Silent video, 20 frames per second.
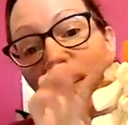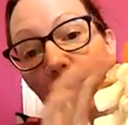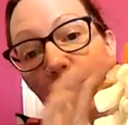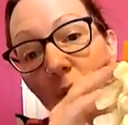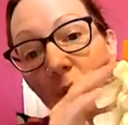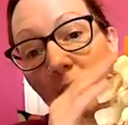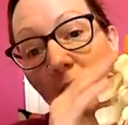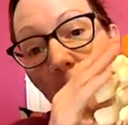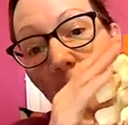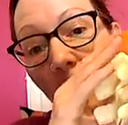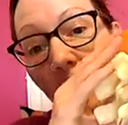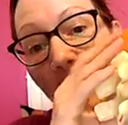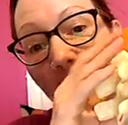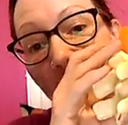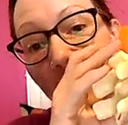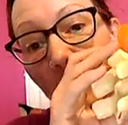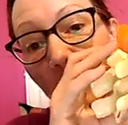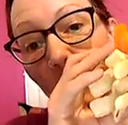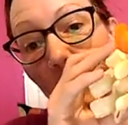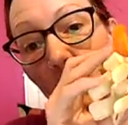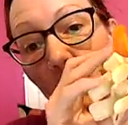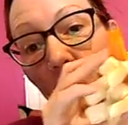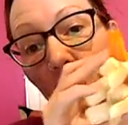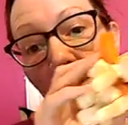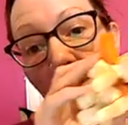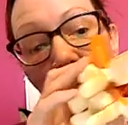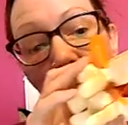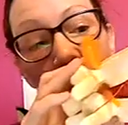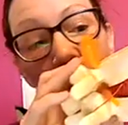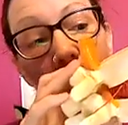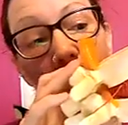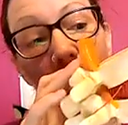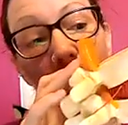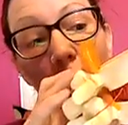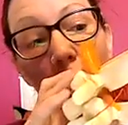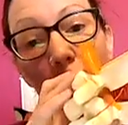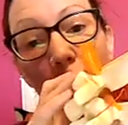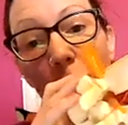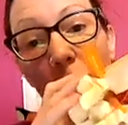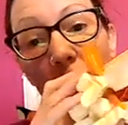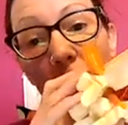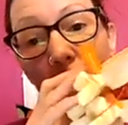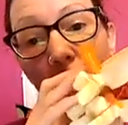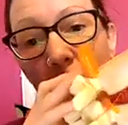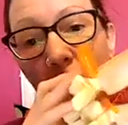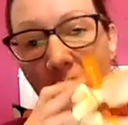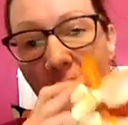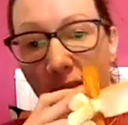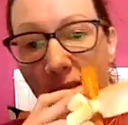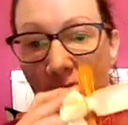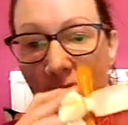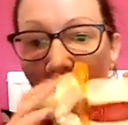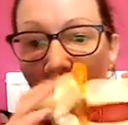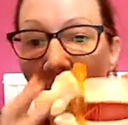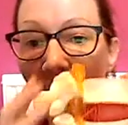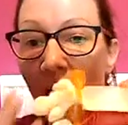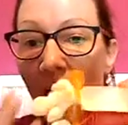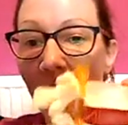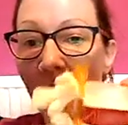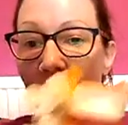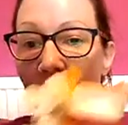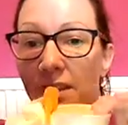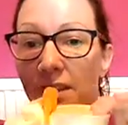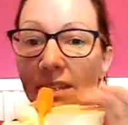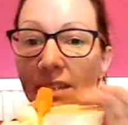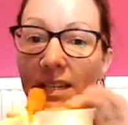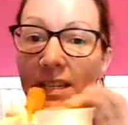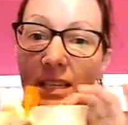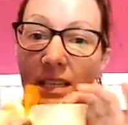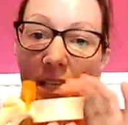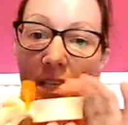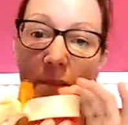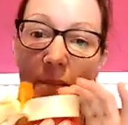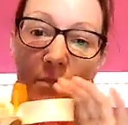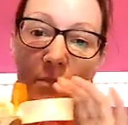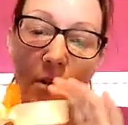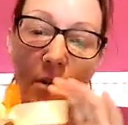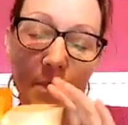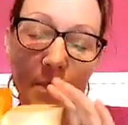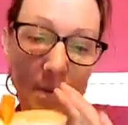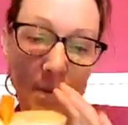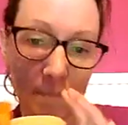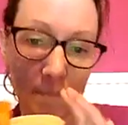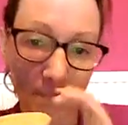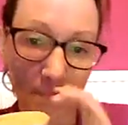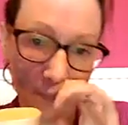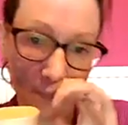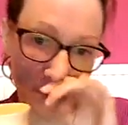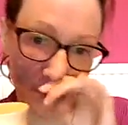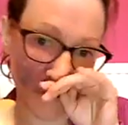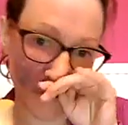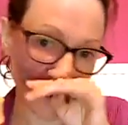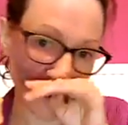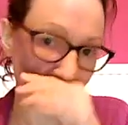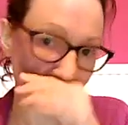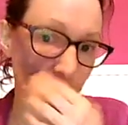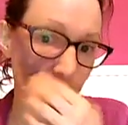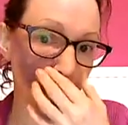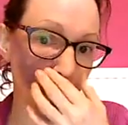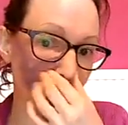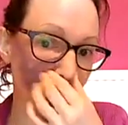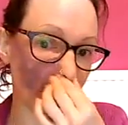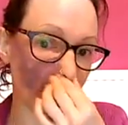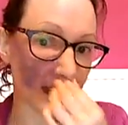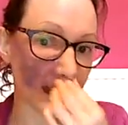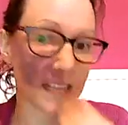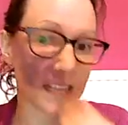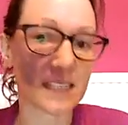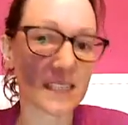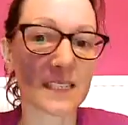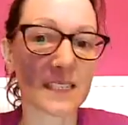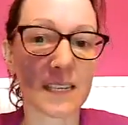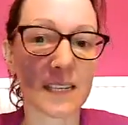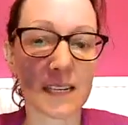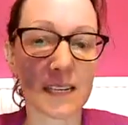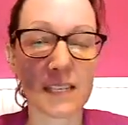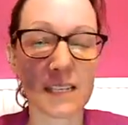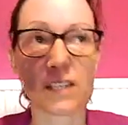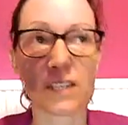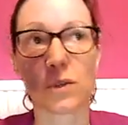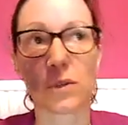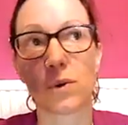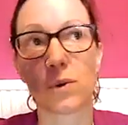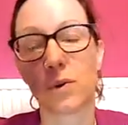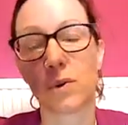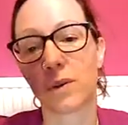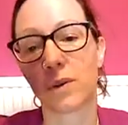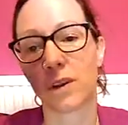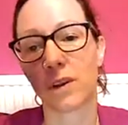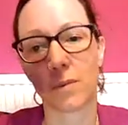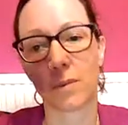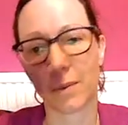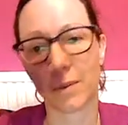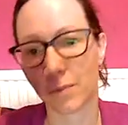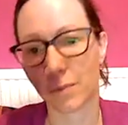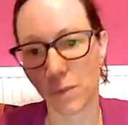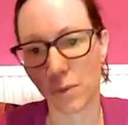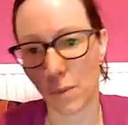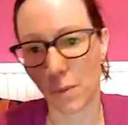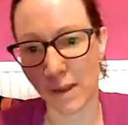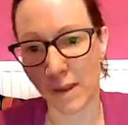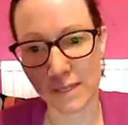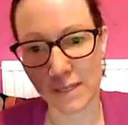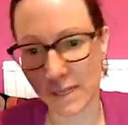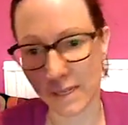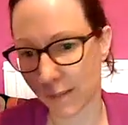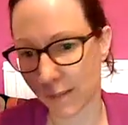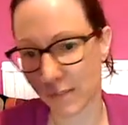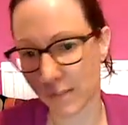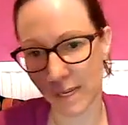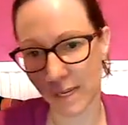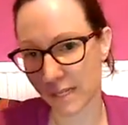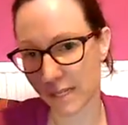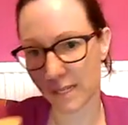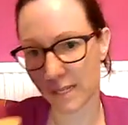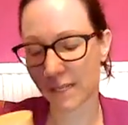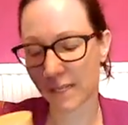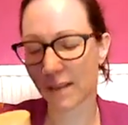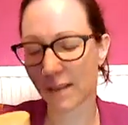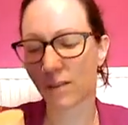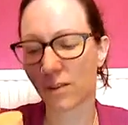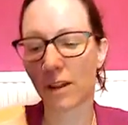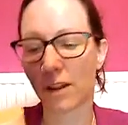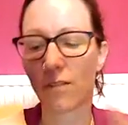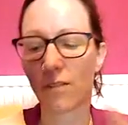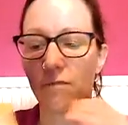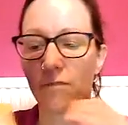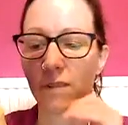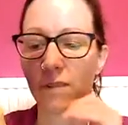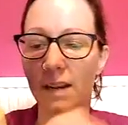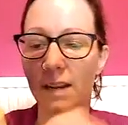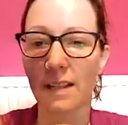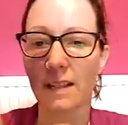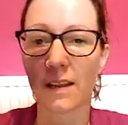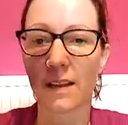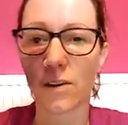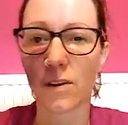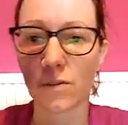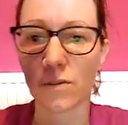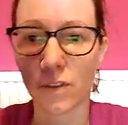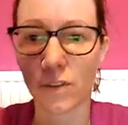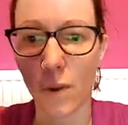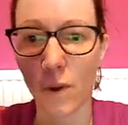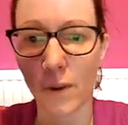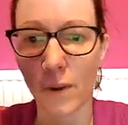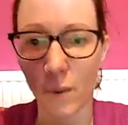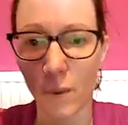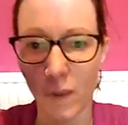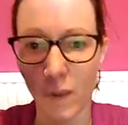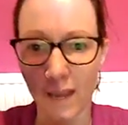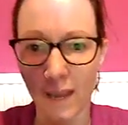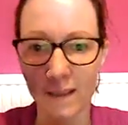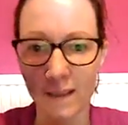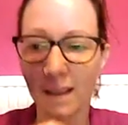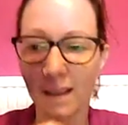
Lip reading: joints at the back towards each other and opening up the disc. And the disc problems, when you've got herniated discs, or people talk about slip discs, and they don't go anywhere.